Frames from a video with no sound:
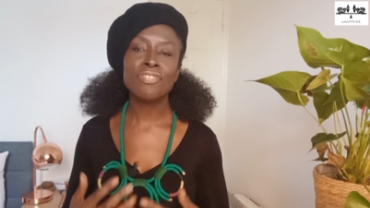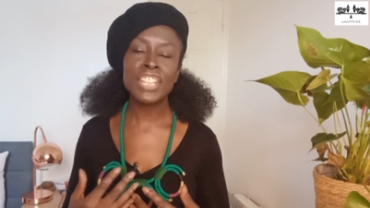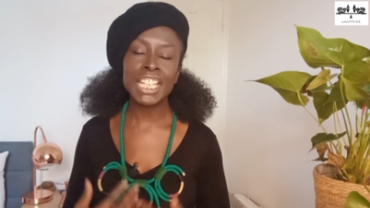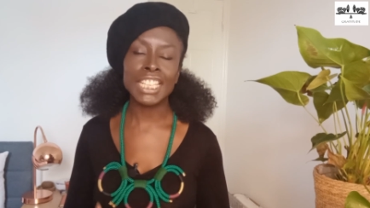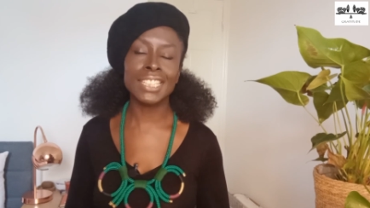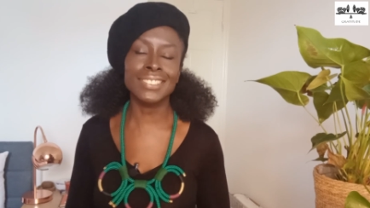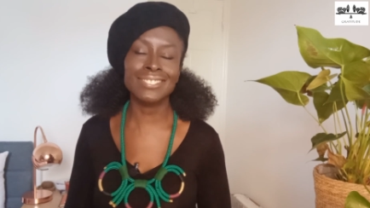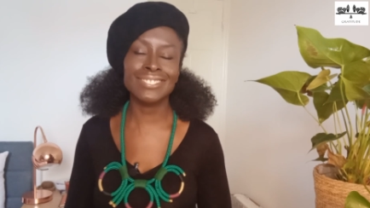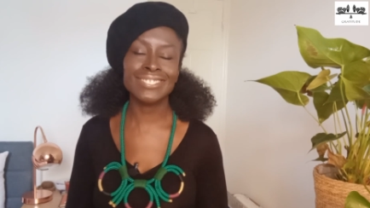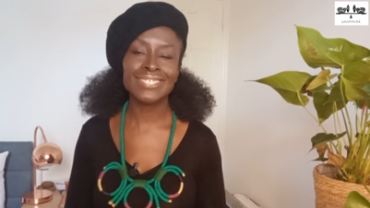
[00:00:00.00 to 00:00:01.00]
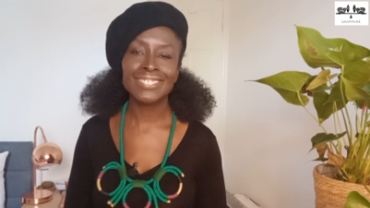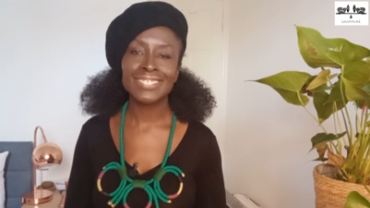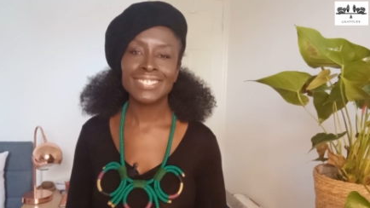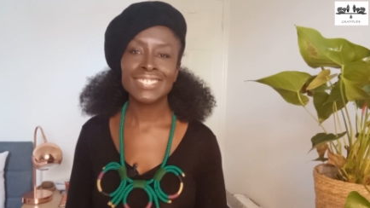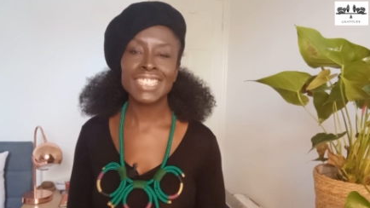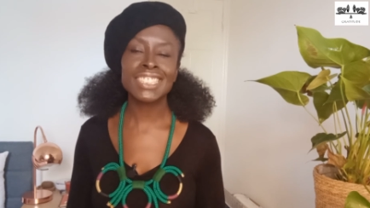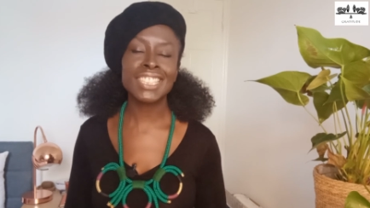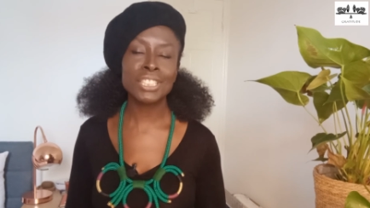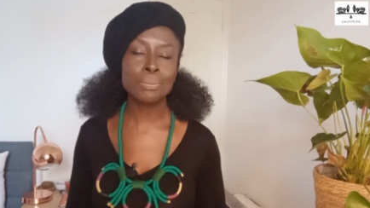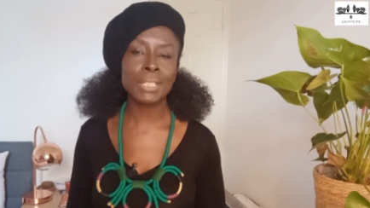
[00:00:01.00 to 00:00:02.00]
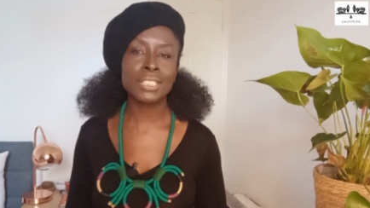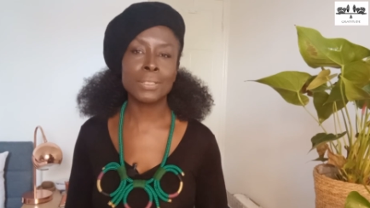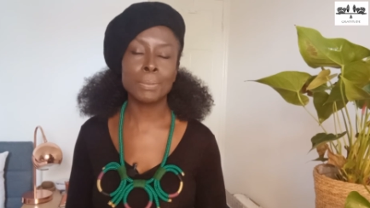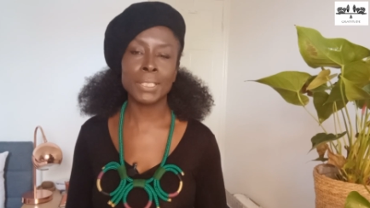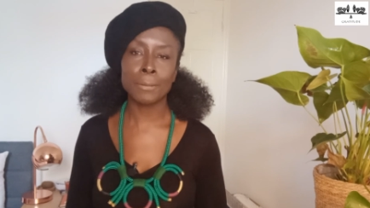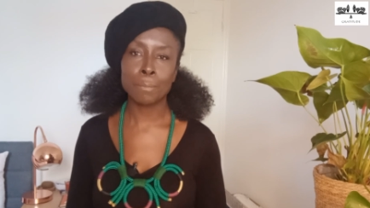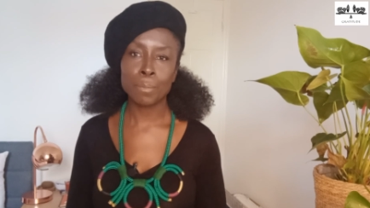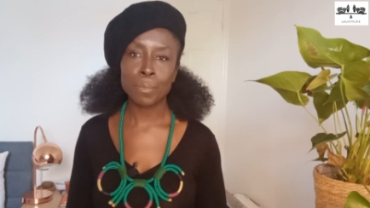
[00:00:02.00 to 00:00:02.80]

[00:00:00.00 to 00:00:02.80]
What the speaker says: feeling. It's a nice place to be.